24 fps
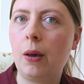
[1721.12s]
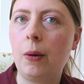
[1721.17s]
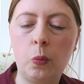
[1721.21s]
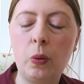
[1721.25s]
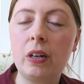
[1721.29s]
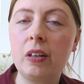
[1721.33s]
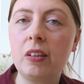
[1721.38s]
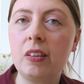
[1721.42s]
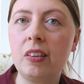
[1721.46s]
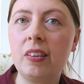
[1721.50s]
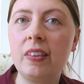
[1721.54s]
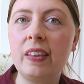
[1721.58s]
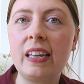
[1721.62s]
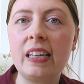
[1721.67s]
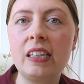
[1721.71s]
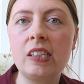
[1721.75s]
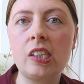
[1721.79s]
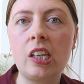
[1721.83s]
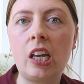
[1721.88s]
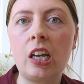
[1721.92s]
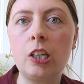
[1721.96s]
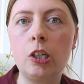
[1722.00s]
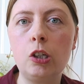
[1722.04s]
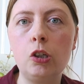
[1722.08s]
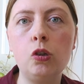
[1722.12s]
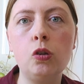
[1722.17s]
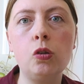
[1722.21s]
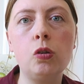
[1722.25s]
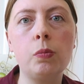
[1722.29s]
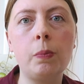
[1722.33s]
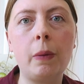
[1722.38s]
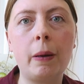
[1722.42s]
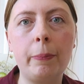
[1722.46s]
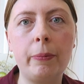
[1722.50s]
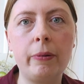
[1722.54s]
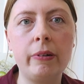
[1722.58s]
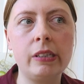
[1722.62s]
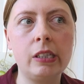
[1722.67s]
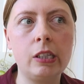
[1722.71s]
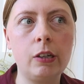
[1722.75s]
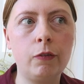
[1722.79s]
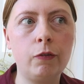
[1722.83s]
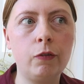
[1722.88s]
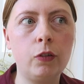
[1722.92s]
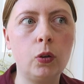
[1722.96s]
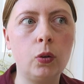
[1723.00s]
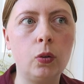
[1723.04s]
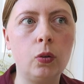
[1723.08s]
One of the things I use my printer
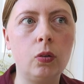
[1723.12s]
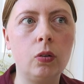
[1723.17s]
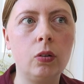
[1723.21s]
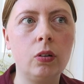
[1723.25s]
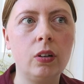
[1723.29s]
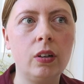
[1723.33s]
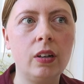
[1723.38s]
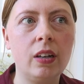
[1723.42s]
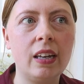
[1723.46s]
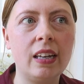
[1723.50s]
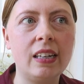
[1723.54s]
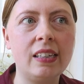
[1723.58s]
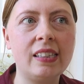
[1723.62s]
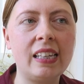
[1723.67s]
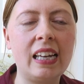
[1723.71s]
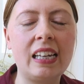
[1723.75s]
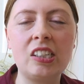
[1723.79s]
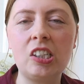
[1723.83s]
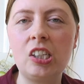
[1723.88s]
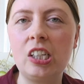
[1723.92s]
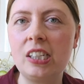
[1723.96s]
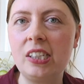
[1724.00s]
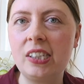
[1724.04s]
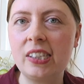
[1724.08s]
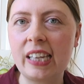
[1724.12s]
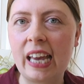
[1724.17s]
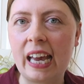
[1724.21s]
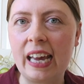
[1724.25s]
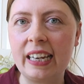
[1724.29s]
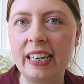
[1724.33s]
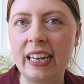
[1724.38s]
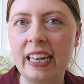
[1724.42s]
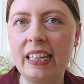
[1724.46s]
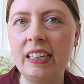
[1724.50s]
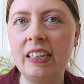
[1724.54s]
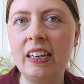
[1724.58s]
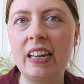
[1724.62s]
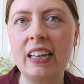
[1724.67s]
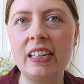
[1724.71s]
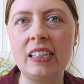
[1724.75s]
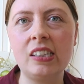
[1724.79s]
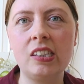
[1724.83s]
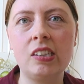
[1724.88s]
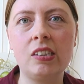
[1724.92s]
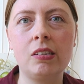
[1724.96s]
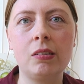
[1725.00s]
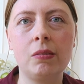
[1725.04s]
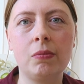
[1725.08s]
for is actually scanning.
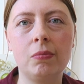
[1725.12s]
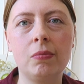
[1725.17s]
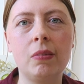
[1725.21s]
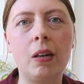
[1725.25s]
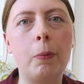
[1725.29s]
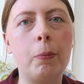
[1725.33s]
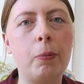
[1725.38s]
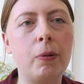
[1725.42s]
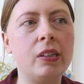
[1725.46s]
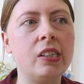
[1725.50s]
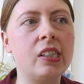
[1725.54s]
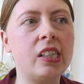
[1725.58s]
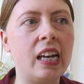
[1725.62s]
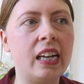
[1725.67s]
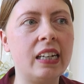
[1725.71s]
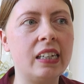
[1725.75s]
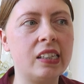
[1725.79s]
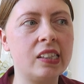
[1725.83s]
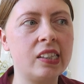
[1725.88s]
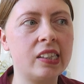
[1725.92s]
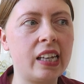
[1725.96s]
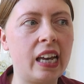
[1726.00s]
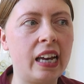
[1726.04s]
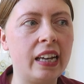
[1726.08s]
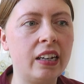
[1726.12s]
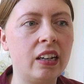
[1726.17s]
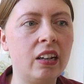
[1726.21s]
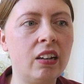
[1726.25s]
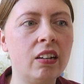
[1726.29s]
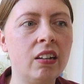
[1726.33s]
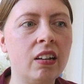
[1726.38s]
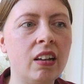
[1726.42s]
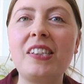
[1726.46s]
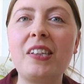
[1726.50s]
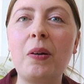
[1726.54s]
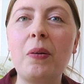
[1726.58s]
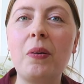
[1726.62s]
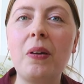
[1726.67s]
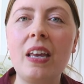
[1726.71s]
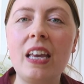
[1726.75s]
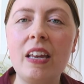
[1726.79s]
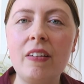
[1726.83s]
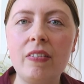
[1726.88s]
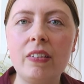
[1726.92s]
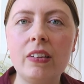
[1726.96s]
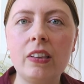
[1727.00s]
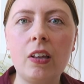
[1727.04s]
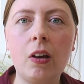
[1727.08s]
It's a printer and a scanner. So
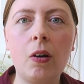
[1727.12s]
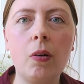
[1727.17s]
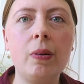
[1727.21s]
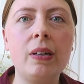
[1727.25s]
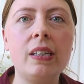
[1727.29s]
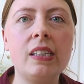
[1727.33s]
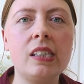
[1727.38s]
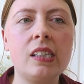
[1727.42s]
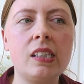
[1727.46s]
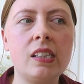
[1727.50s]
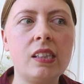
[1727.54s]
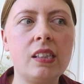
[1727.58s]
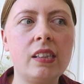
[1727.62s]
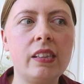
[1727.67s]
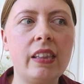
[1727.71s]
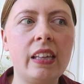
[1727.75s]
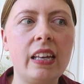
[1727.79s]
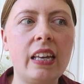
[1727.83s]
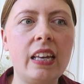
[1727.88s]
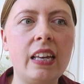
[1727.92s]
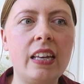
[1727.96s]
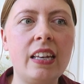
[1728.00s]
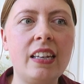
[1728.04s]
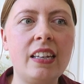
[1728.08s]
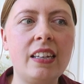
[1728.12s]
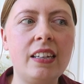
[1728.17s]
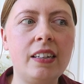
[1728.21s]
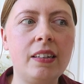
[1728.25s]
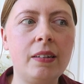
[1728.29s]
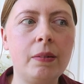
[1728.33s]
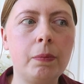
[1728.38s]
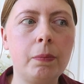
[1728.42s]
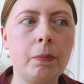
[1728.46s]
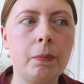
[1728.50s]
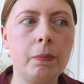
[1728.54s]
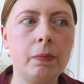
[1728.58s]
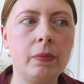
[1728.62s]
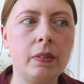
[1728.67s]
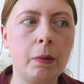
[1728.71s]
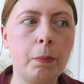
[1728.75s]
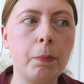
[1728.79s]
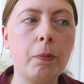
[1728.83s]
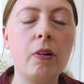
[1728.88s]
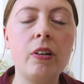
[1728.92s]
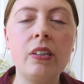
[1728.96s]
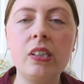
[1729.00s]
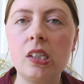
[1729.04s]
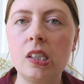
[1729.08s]
even though it's the
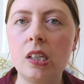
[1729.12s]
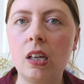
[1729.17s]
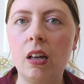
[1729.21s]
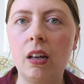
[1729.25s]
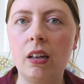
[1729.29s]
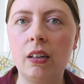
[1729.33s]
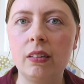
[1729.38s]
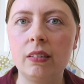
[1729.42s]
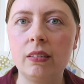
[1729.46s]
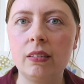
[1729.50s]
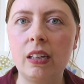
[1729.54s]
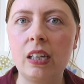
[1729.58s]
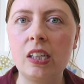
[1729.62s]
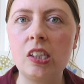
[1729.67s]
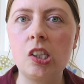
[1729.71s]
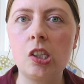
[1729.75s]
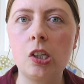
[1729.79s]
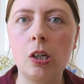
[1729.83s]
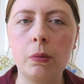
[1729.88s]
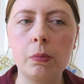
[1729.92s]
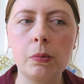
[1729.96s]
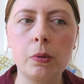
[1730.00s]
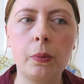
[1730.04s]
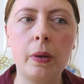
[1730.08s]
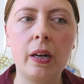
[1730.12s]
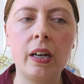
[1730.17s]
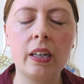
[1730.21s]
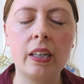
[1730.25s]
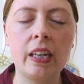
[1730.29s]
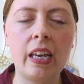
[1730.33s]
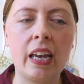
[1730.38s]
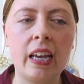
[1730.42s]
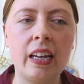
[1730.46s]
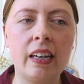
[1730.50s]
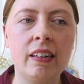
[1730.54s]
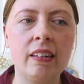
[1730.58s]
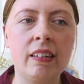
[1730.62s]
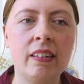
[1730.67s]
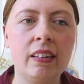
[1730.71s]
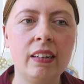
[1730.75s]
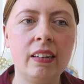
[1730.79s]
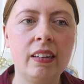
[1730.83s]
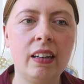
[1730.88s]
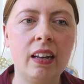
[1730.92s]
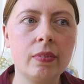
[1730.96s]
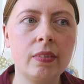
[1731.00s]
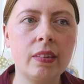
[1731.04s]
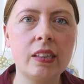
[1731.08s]
printer has stopped working,
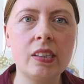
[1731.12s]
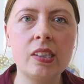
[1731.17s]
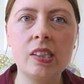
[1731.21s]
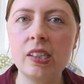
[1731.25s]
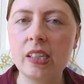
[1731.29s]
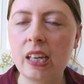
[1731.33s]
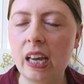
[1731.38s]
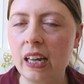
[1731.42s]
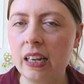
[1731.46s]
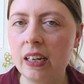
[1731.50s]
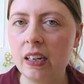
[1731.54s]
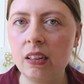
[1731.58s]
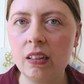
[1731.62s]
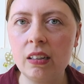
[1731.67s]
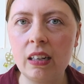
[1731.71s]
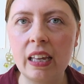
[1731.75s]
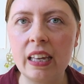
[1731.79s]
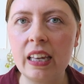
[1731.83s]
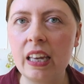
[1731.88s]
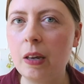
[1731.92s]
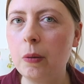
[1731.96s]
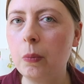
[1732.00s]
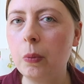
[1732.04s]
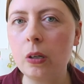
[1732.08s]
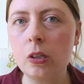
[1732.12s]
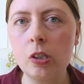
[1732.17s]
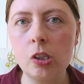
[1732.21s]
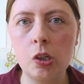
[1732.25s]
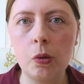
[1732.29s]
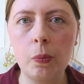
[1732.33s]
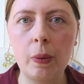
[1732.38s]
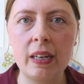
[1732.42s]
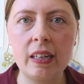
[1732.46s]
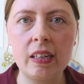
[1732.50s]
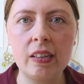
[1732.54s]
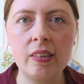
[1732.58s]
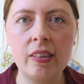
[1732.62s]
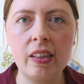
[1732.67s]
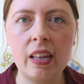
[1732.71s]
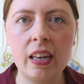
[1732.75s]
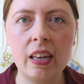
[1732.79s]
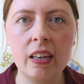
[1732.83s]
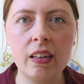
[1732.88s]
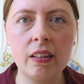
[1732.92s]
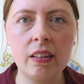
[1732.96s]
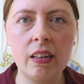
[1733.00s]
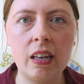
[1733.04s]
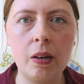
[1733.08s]
the scanner, like, it won't do
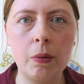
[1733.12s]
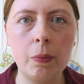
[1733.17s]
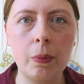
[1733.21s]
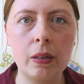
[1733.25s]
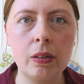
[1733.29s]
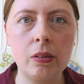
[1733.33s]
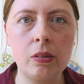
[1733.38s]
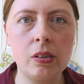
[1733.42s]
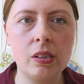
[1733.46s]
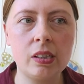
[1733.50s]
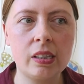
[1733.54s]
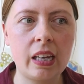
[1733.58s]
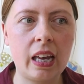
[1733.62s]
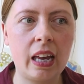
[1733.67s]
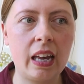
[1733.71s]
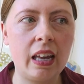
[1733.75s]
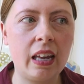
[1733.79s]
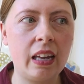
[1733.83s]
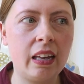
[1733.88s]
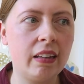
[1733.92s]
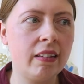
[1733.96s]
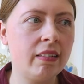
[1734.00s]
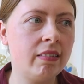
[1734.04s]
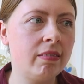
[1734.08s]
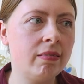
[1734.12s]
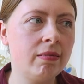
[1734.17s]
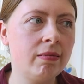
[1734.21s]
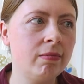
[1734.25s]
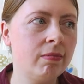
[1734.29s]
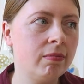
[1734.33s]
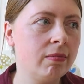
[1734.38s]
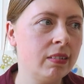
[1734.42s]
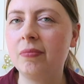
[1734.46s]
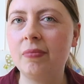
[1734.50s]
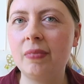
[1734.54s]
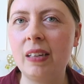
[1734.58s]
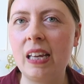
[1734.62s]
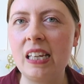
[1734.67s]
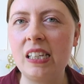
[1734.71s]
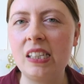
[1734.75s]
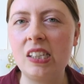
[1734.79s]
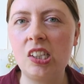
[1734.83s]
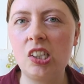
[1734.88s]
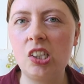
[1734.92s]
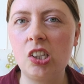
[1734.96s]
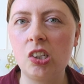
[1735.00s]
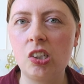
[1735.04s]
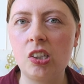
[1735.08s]
anything. It won't scan.
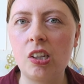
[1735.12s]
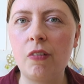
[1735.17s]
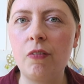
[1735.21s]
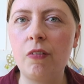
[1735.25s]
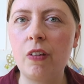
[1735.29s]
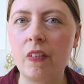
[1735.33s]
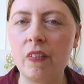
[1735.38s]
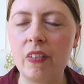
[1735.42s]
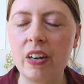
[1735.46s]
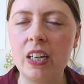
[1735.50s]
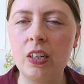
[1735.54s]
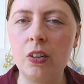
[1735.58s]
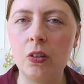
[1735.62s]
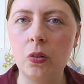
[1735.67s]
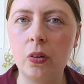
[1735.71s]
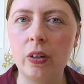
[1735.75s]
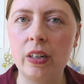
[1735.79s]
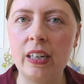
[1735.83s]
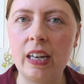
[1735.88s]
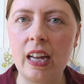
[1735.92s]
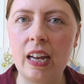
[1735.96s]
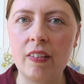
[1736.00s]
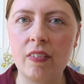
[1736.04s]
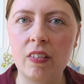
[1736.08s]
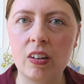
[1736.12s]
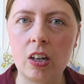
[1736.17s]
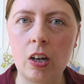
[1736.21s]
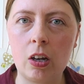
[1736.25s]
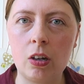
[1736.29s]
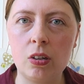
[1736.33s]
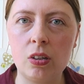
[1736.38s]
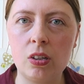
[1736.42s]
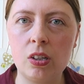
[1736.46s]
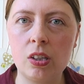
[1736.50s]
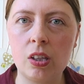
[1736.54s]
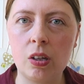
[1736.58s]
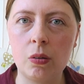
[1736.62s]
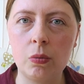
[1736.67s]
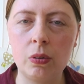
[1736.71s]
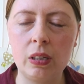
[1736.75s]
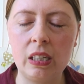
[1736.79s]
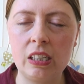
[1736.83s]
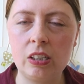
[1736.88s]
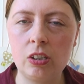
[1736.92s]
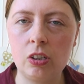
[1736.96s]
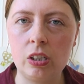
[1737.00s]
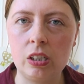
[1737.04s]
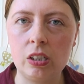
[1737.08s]
It's just a very annoying error code that will
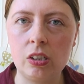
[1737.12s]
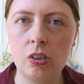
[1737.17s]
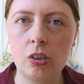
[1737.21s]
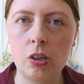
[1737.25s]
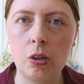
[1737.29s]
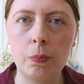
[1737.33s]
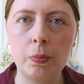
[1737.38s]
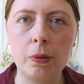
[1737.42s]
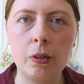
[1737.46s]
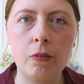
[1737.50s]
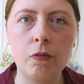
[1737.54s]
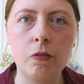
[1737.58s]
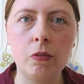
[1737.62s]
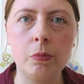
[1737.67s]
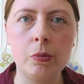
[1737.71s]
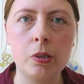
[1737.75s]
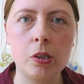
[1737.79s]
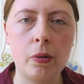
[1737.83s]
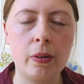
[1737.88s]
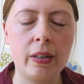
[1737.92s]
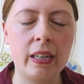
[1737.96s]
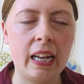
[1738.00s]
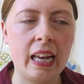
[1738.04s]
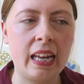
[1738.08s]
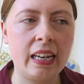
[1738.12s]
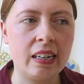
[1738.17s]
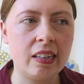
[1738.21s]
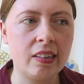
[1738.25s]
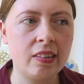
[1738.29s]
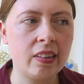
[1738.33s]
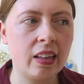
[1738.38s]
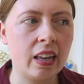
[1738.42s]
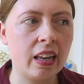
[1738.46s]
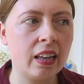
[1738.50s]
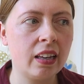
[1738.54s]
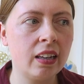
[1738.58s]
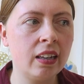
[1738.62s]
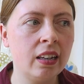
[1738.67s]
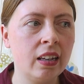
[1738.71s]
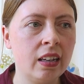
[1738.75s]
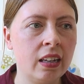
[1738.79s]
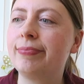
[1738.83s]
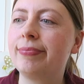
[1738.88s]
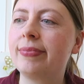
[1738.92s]
literally stop you from doing anything.